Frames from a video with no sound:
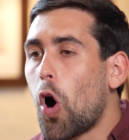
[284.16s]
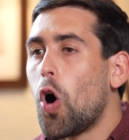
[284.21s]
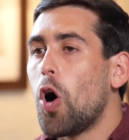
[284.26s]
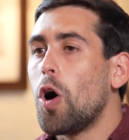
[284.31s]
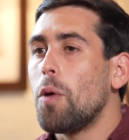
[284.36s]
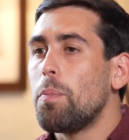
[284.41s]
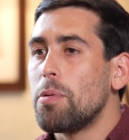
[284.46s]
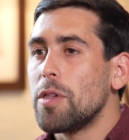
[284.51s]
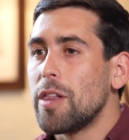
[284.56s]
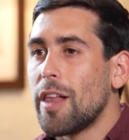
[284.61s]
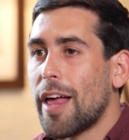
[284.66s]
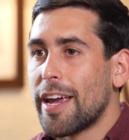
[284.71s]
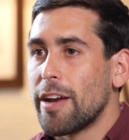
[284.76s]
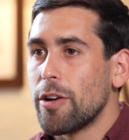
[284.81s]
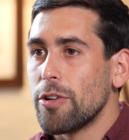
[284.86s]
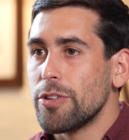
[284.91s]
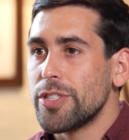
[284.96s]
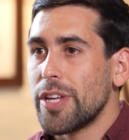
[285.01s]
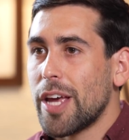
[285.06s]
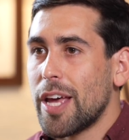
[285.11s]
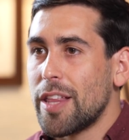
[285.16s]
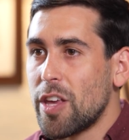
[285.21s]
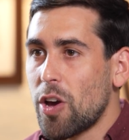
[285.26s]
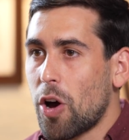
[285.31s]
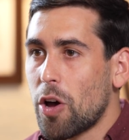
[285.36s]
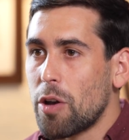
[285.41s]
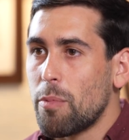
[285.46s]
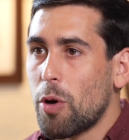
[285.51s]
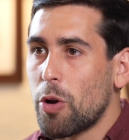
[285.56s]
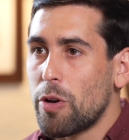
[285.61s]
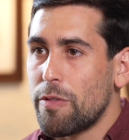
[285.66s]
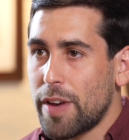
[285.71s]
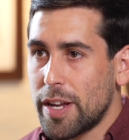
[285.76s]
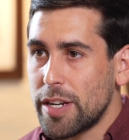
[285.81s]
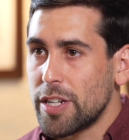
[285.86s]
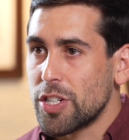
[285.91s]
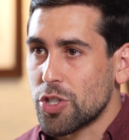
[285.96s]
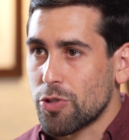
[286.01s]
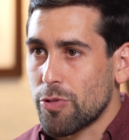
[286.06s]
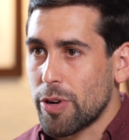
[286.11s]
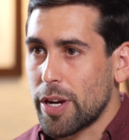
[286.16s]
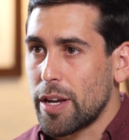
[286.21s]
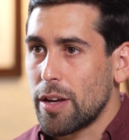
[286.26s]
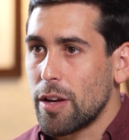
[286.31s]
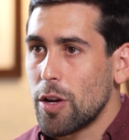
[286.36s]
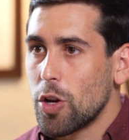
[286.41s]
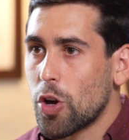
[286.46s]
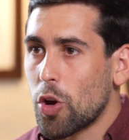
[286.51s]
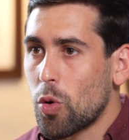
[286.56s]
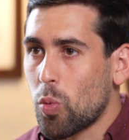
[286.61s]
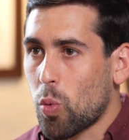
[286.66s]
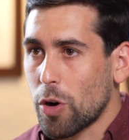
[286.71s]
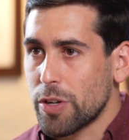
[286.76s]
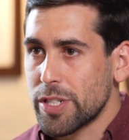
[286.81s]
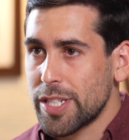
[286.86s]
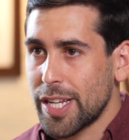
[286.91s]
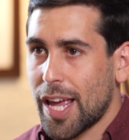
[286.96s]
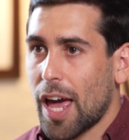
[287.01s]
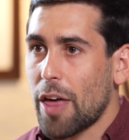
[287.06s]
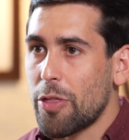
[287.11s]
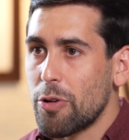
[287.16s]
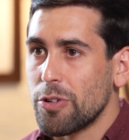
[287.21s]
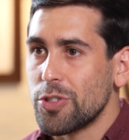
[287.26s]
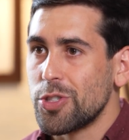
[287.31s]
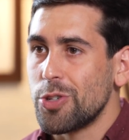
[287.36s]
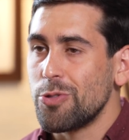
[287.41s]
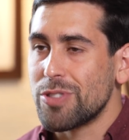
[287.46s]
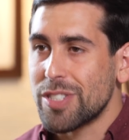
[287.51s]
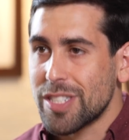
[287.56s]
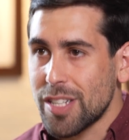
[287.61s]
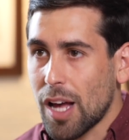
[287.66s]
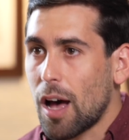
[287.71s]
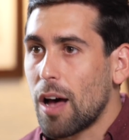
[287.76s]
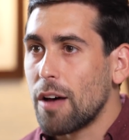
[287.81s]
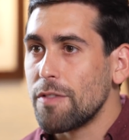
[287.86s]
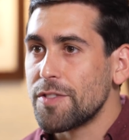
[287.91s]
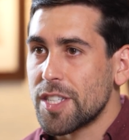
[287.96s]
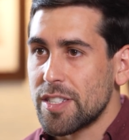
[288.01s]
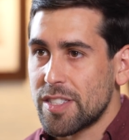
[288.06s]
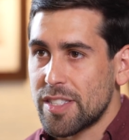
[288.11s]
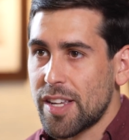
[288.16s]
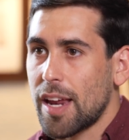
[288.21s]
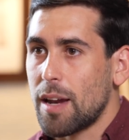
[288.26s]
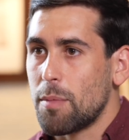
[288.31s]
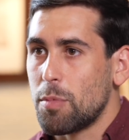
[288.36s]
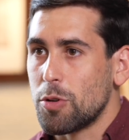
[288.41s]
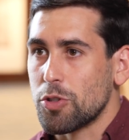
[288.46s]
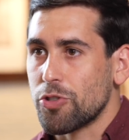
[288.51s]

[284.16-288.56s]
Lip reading: all players in the automotive industry could work together to solve sustainable